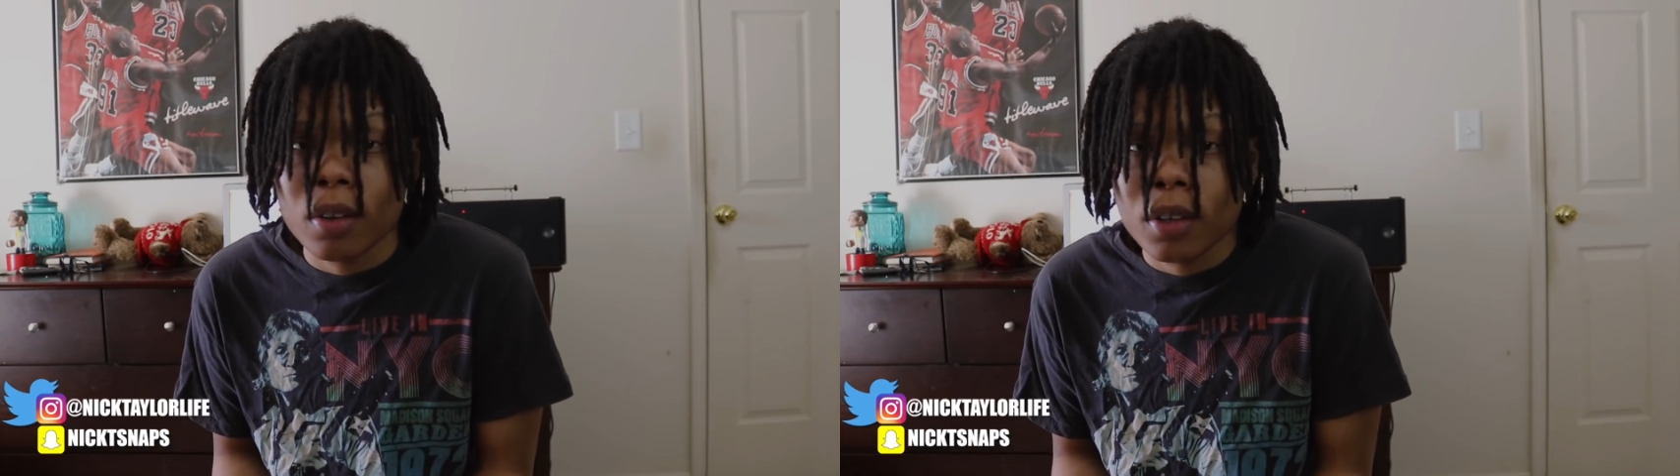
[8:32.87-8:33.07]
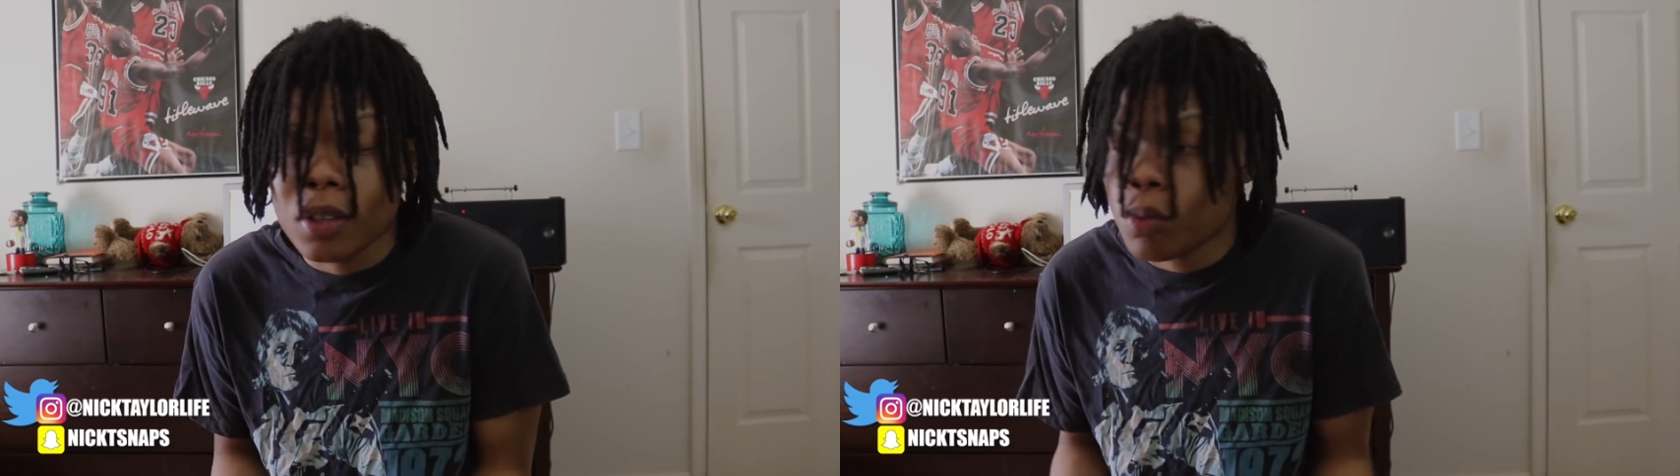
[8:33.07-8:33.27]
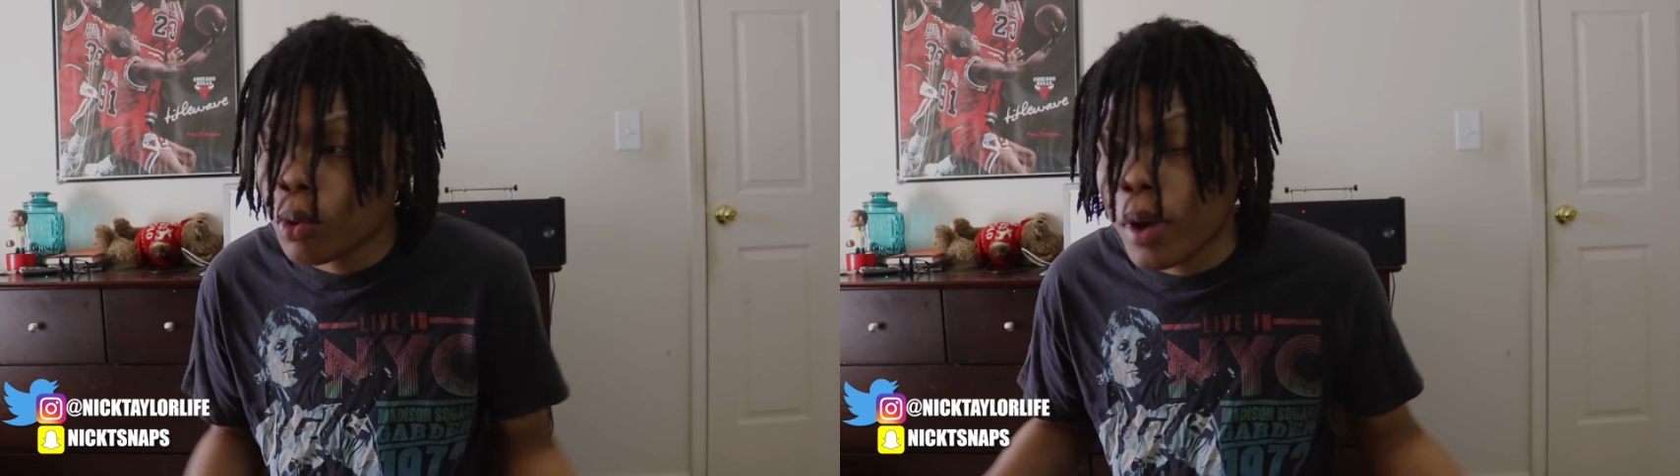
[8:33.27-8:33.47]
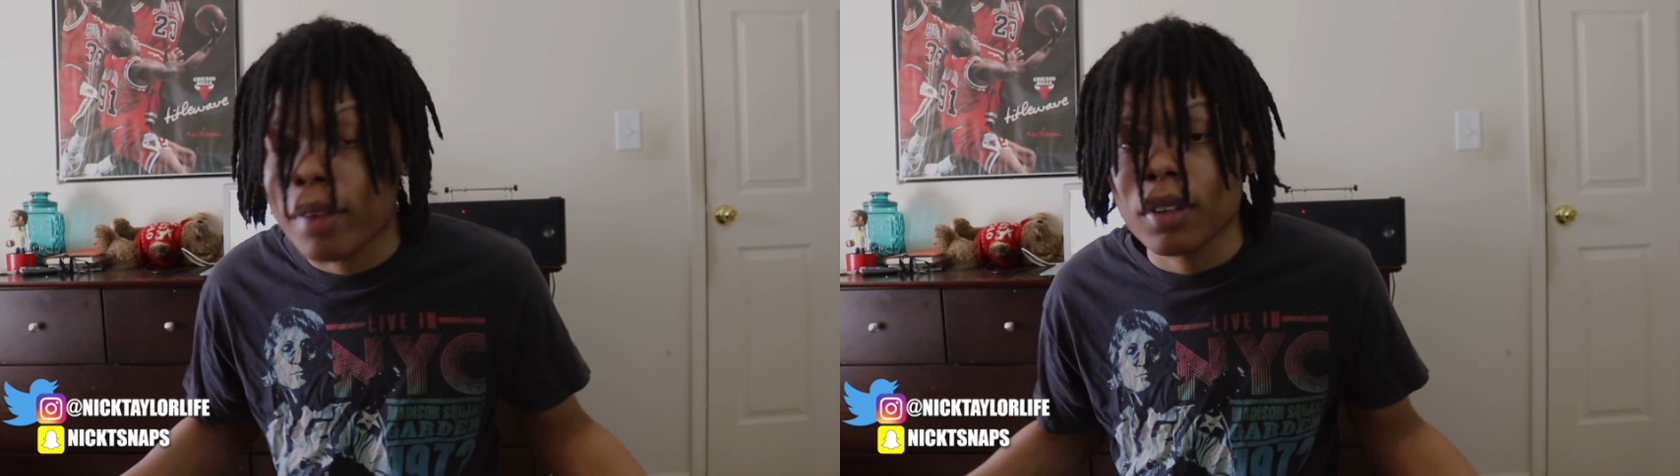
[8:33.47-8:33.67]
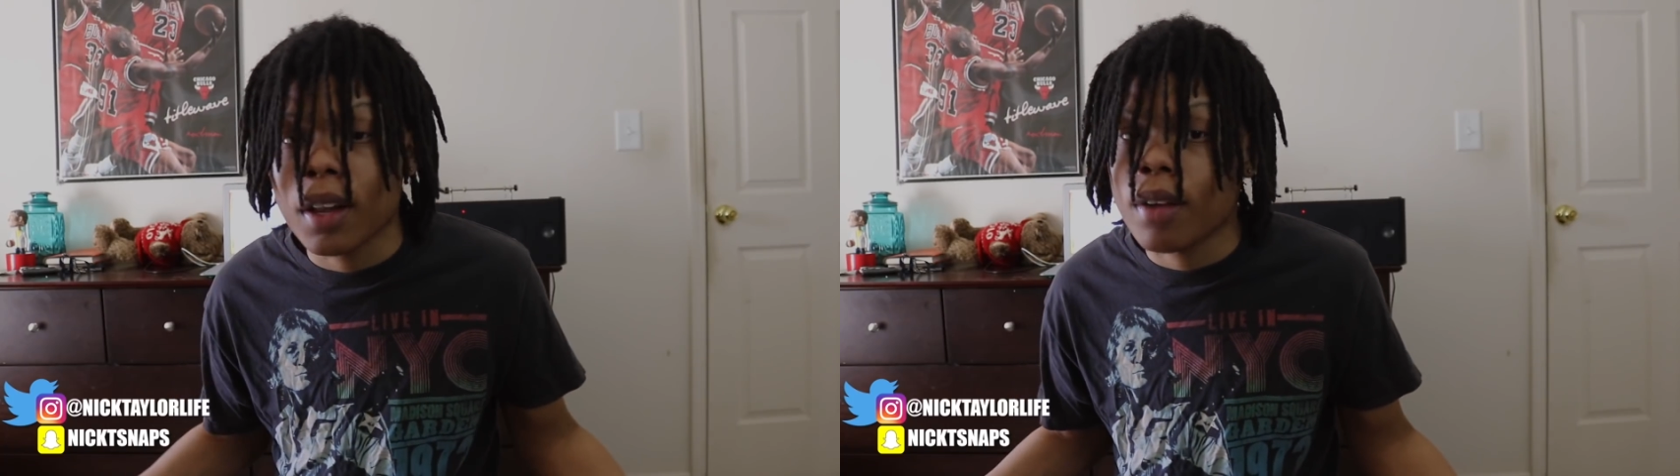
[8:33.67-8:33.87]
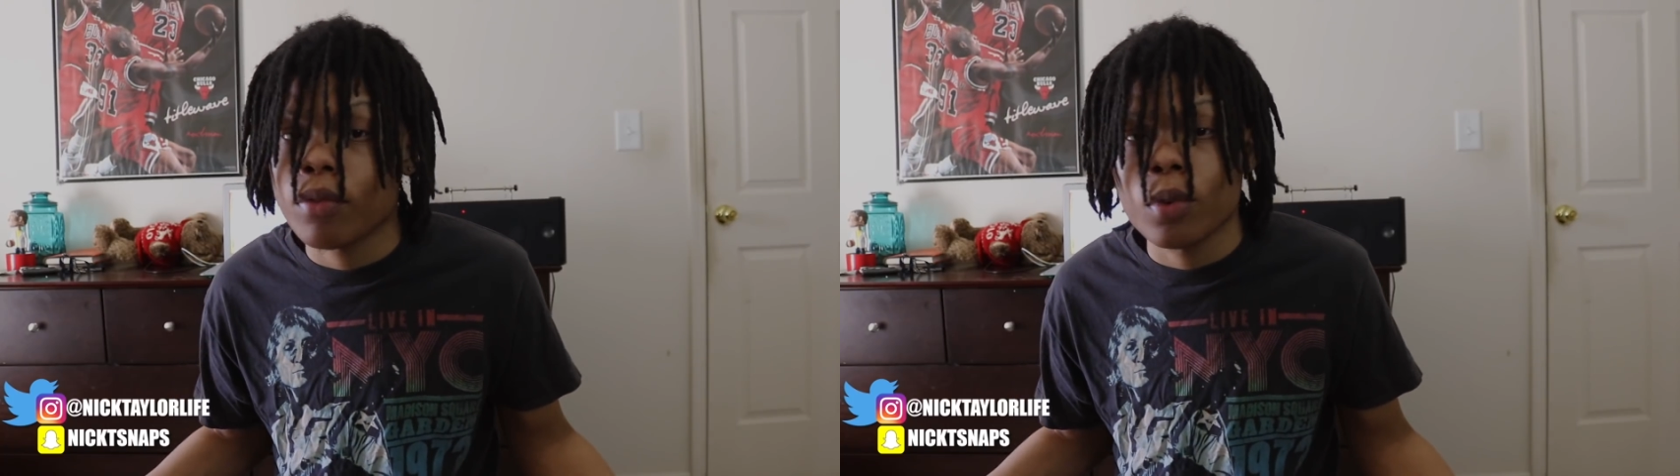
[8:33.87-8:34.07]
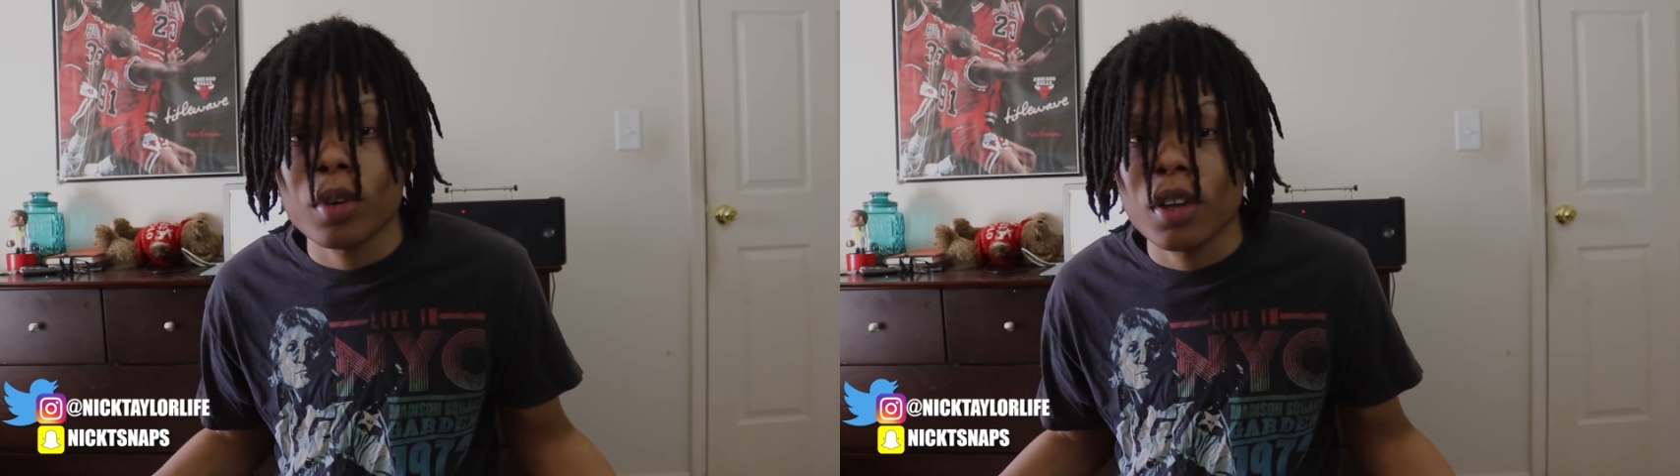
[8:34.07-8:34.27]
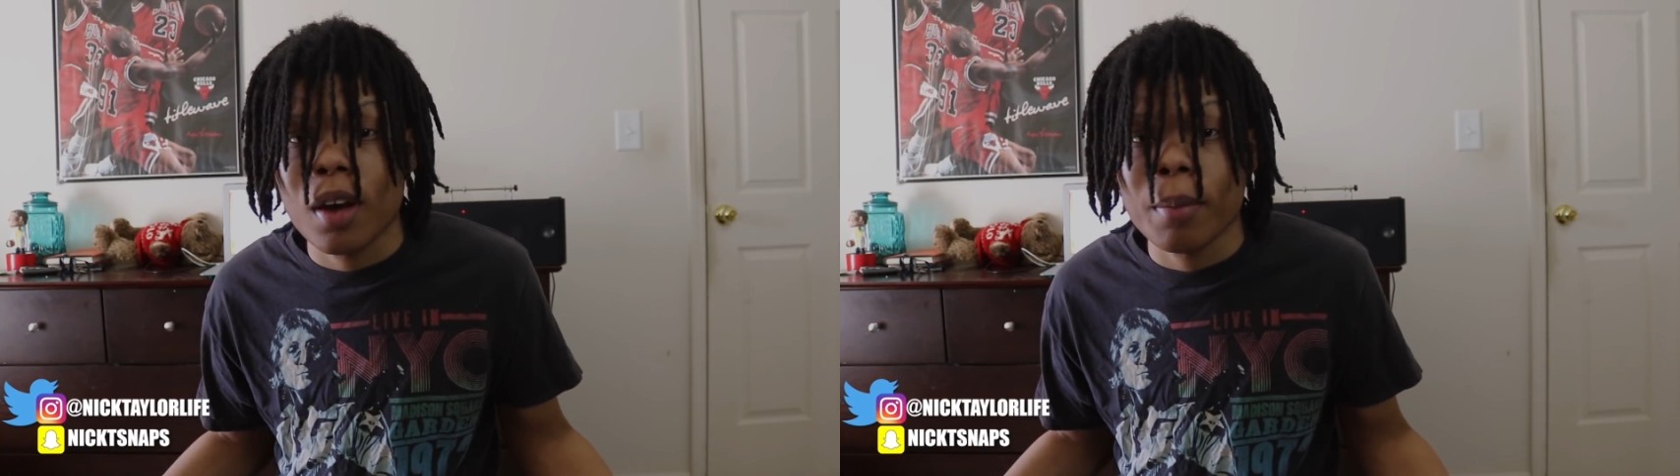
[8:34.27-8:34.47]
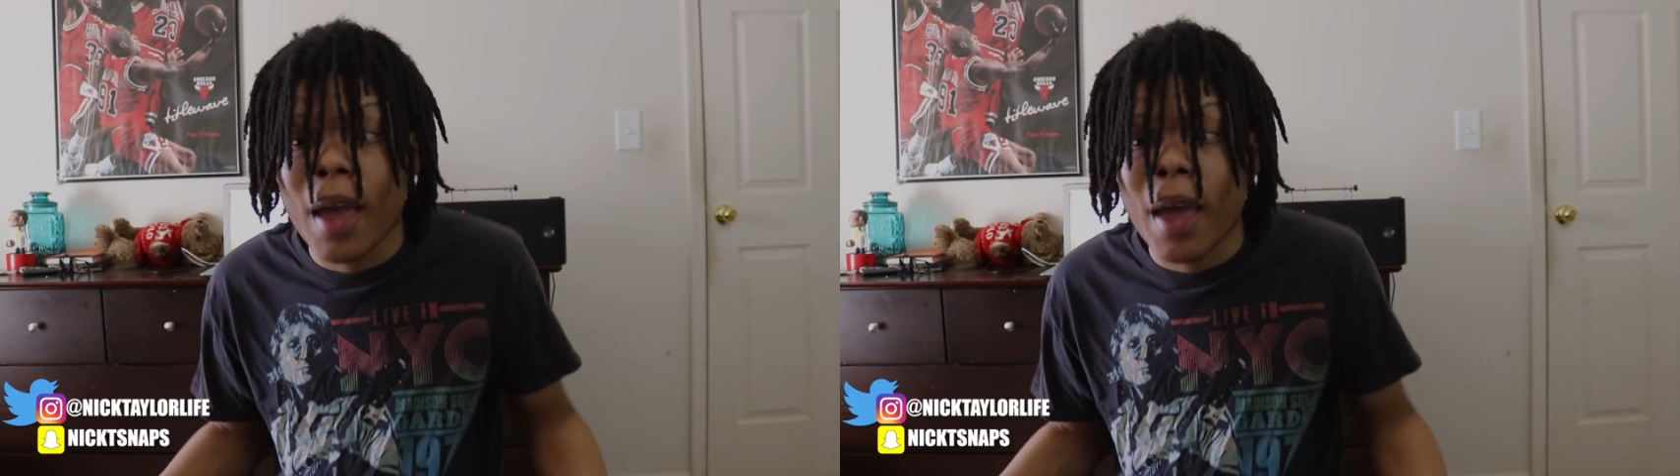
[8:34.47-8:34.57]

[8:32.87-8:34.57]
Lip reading: Cause what do I have to lie for? You know what I mean?